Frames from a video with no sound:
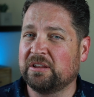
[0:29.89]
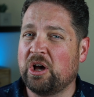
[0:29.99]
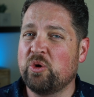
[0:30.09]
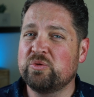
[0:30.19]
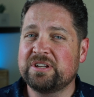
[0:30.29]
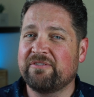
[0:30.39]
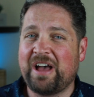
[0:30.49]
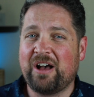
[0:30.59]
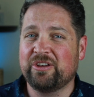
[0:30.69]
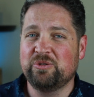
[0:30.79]

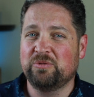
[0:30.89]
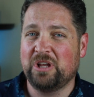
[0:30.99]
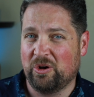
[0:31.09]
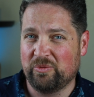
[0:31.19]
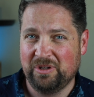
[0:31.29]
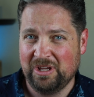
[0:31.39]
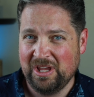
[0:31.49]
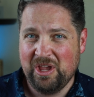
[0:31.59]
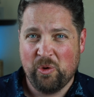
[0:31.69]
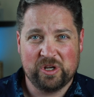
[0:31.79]
loan-to-value loan,
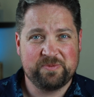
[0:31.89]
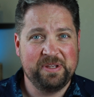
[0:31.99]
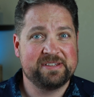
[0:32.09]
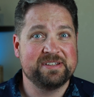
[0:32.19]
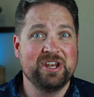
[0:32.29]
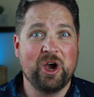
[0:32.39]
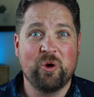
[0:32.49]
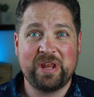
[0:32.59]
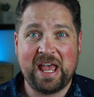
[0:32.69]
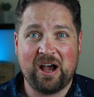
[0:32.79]
which means
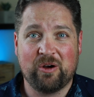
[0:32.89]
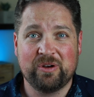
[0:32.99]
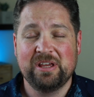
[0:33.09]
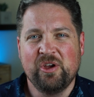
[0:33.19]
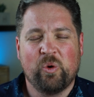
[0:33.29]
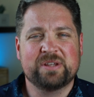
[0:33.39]
no down.